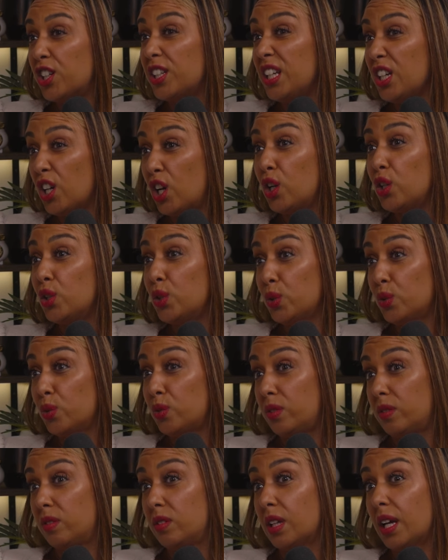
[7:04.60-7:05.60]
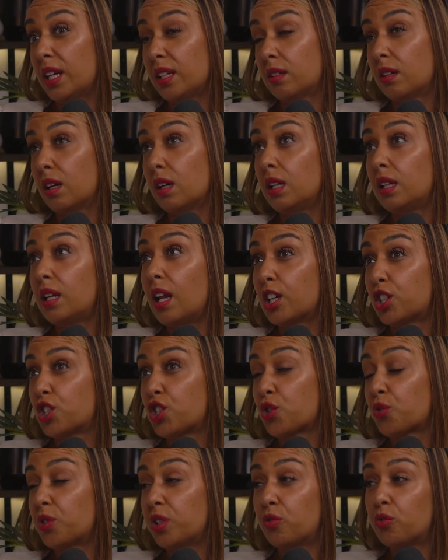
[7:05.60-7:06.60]
that could include clients. like
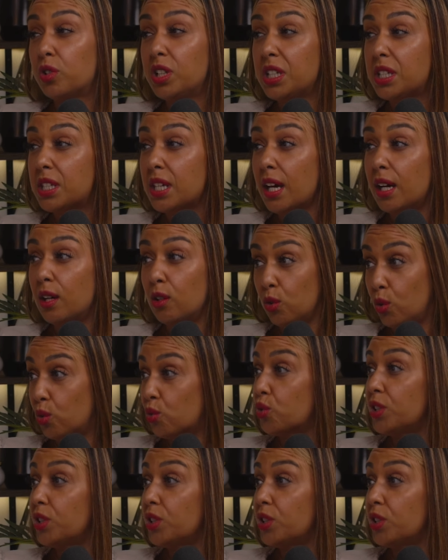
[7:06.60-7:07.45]
luxury retail or